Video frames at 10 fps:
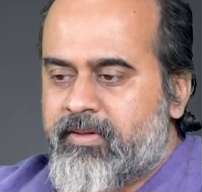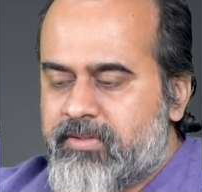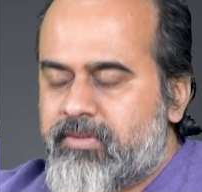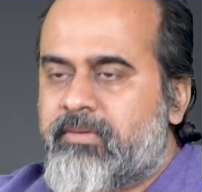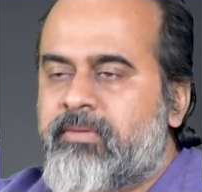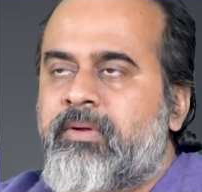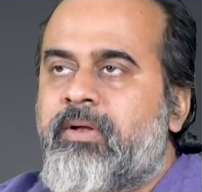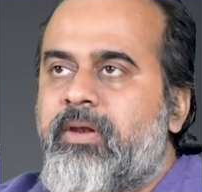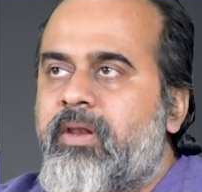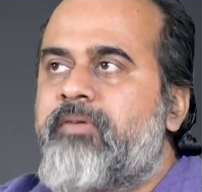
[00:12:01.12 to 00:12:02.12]
So
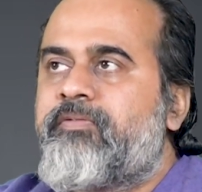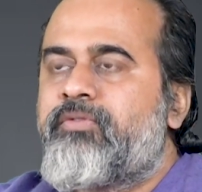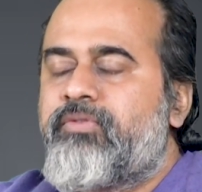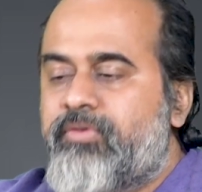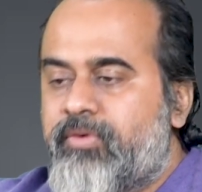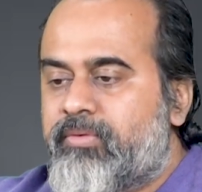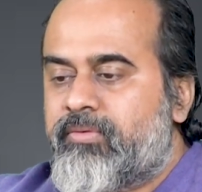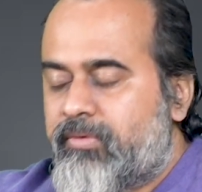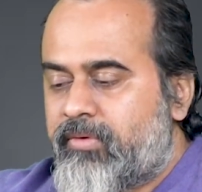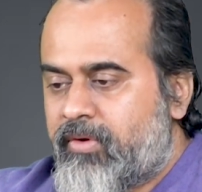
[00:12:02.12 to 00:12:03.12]
live
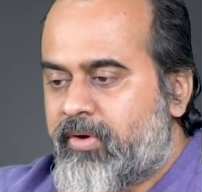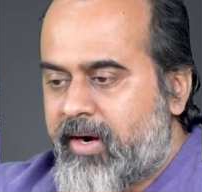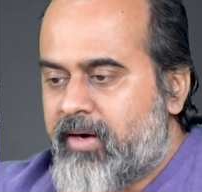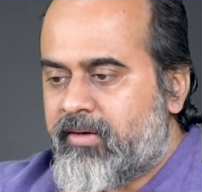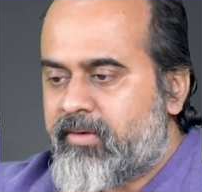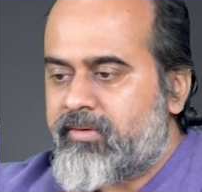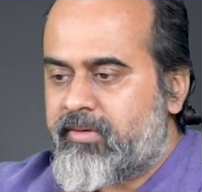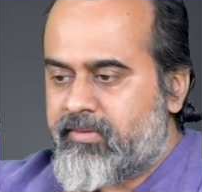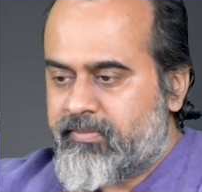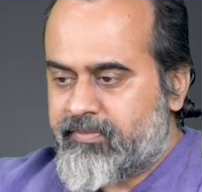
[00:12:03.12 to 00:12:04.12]
true to your adulthood.